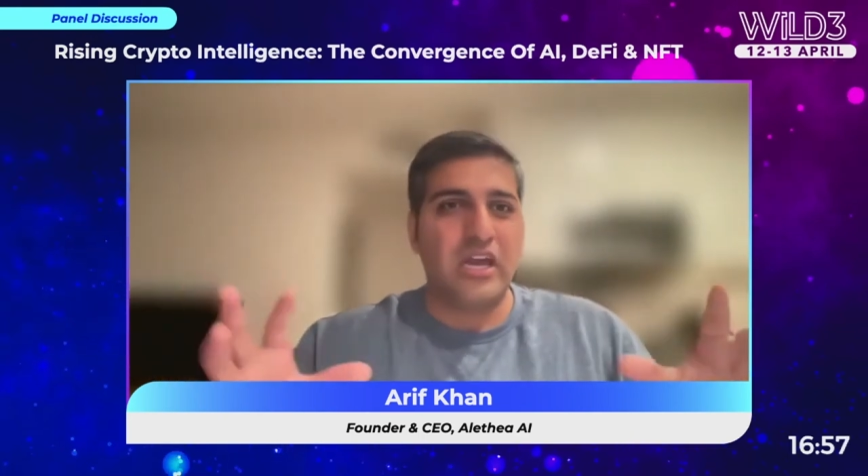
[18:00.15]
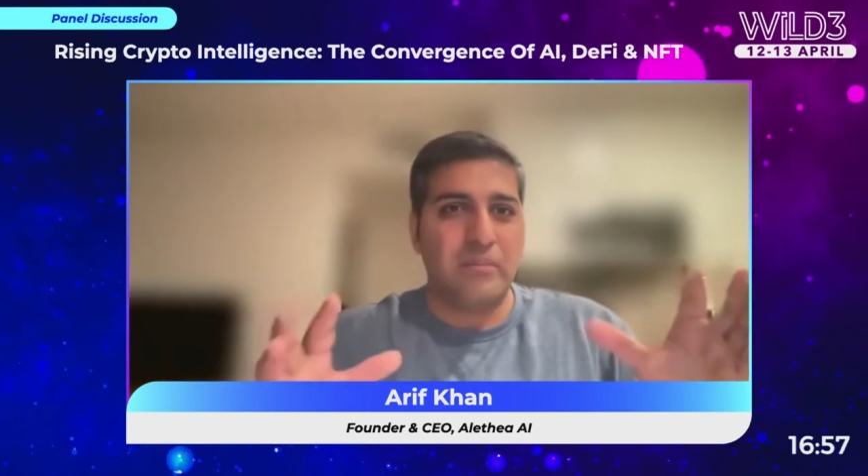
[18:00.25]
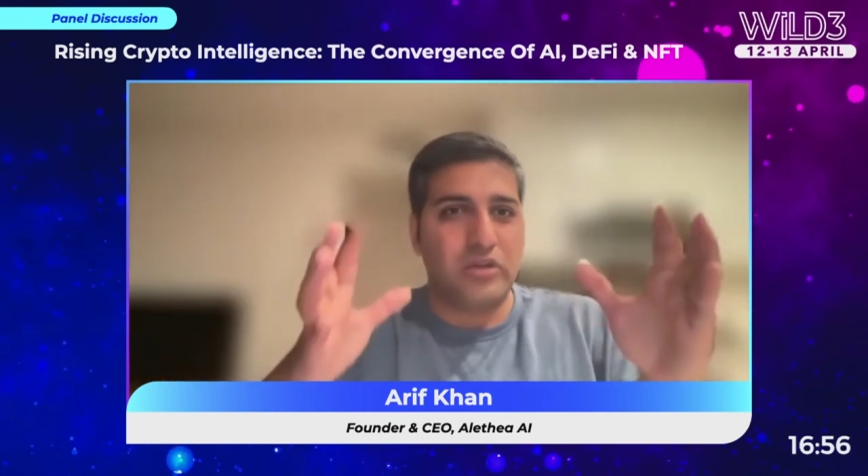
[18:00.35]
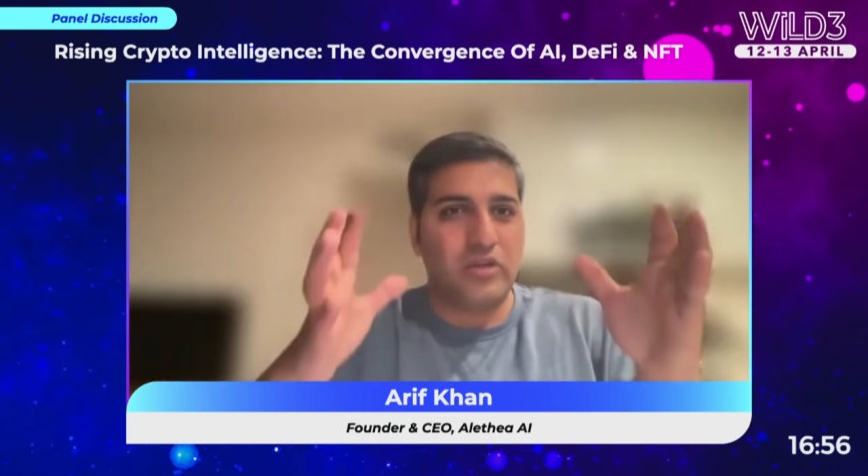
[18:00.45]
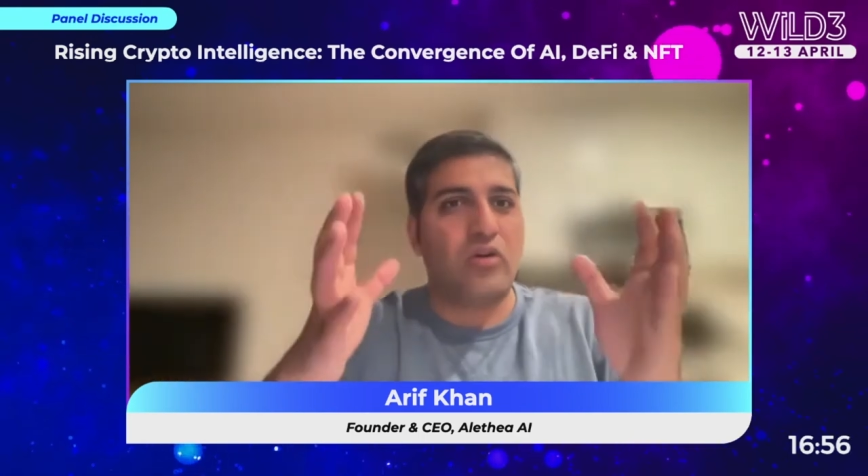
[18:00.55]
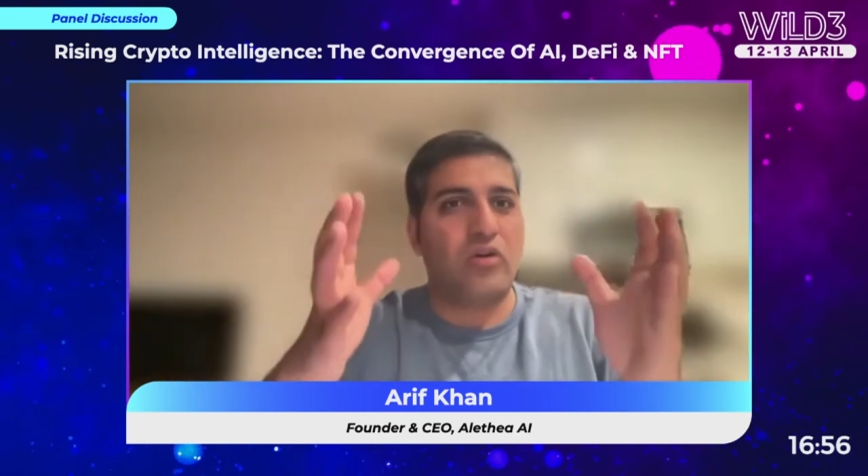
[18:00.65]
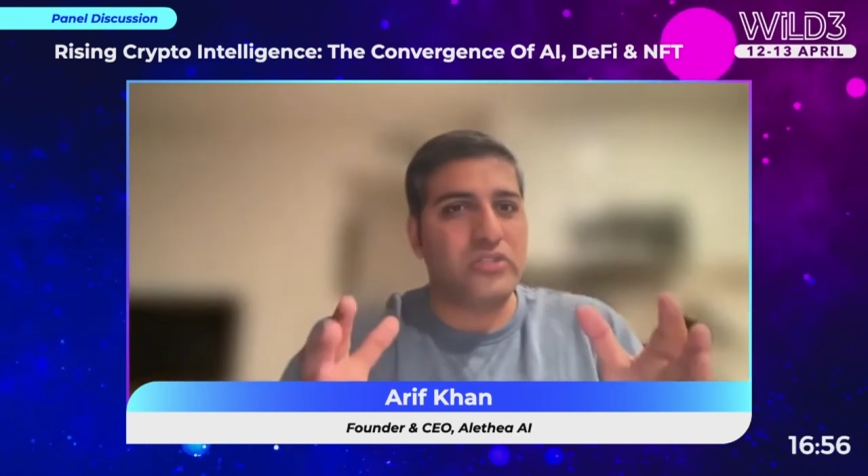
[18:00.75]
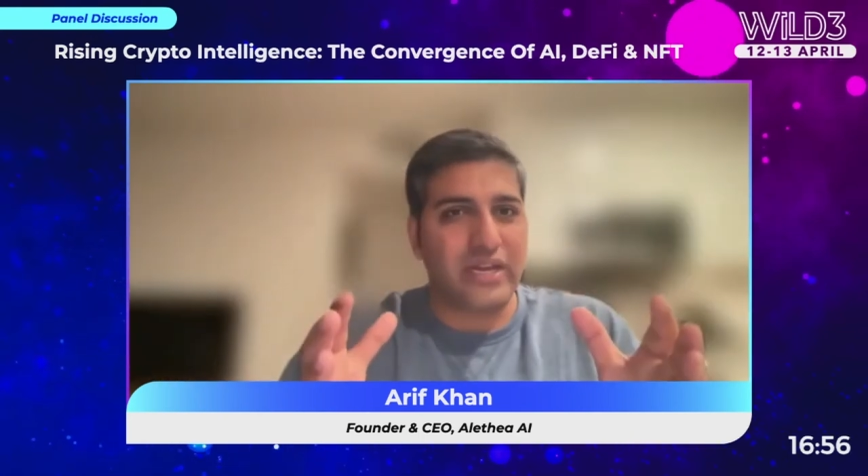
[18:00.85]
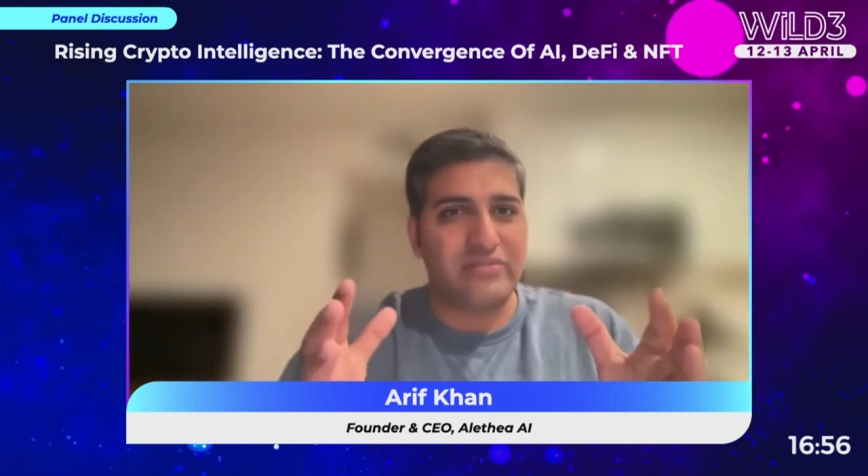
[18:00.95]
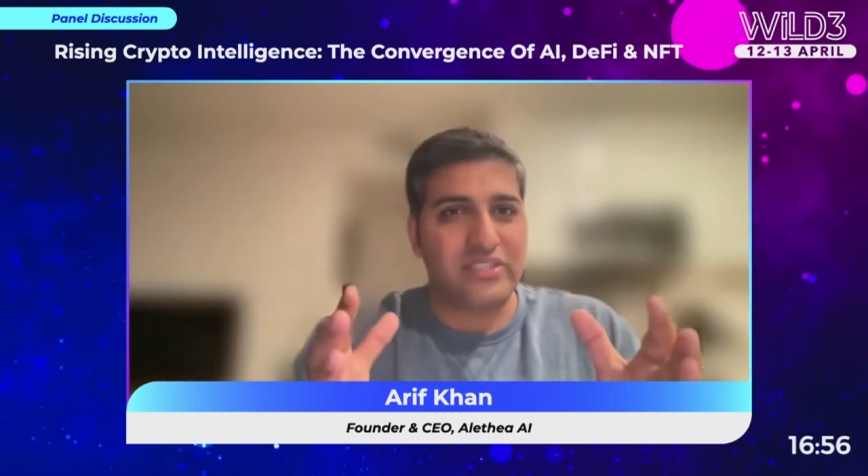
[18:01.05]
but you also
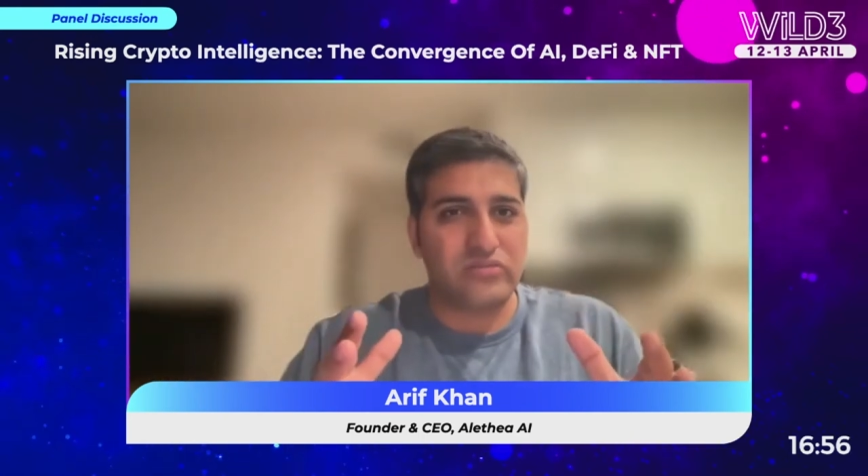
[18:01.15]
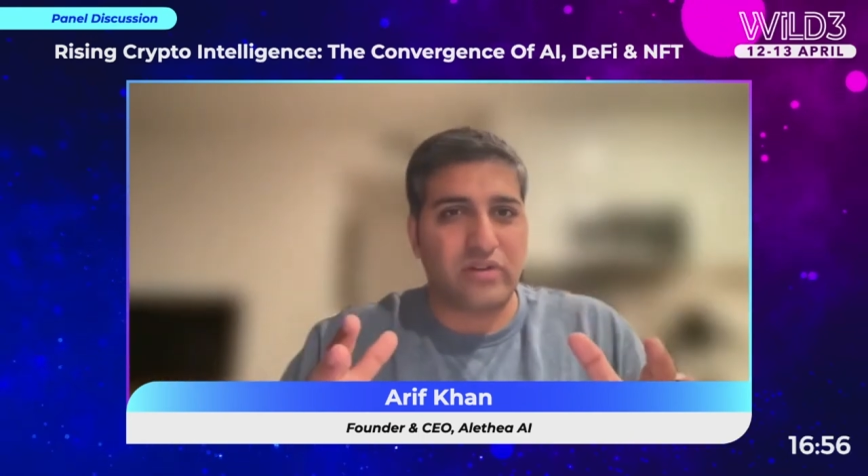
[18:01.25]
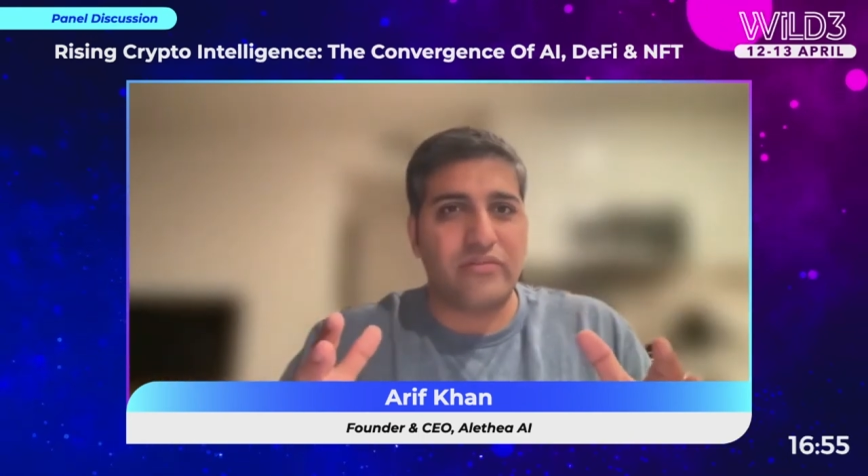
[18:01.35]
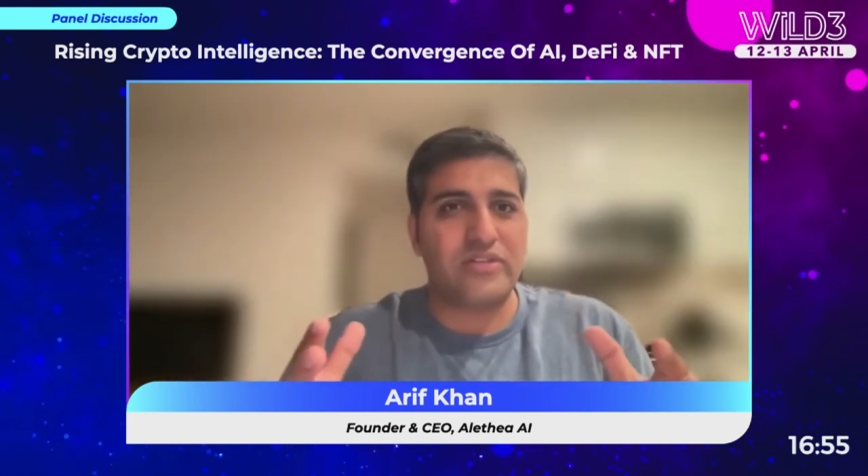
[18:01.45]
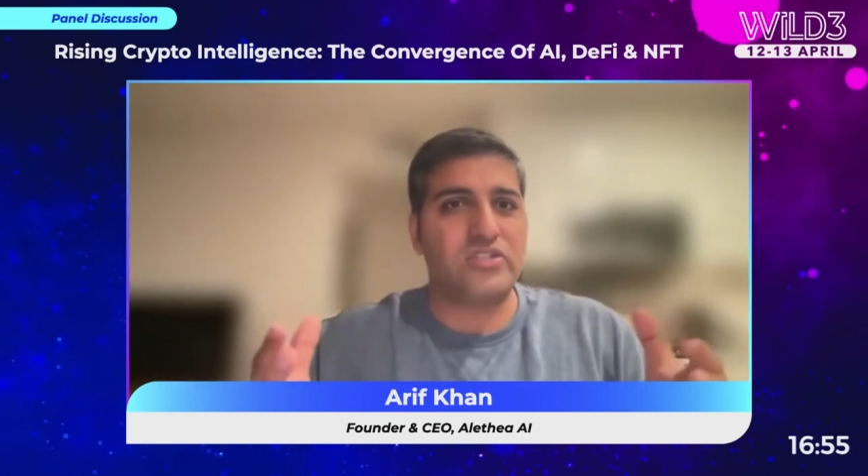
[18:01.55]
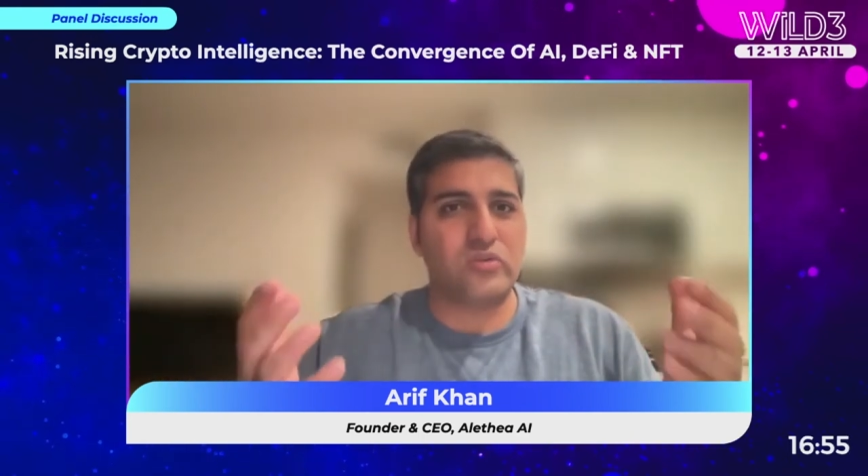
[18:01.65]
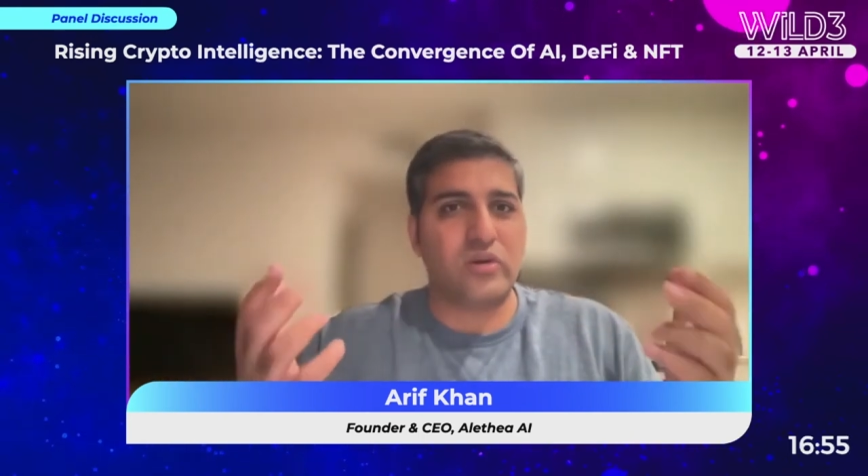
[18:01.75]
have these revenants who